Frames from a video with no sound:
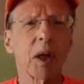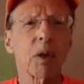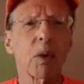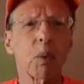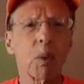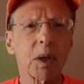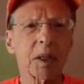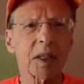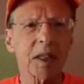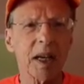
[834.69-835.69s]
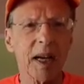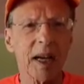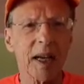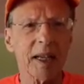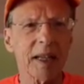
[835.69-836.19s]
the ones
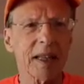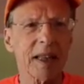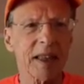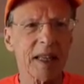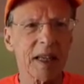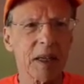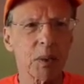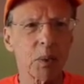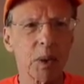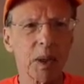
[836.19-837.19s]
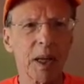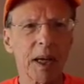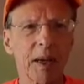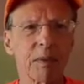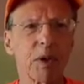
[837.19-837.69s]
I think will
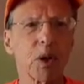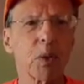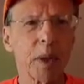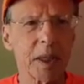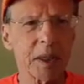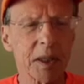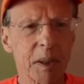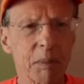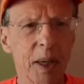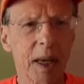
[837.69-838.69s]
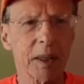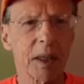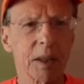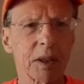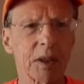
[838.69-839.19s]
have the greatest impact
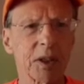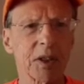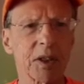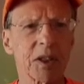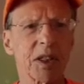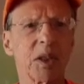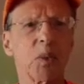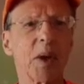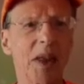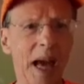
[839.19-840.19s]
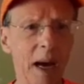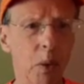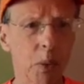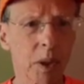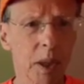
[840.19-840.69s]
on consistency
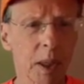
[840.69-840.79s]
without,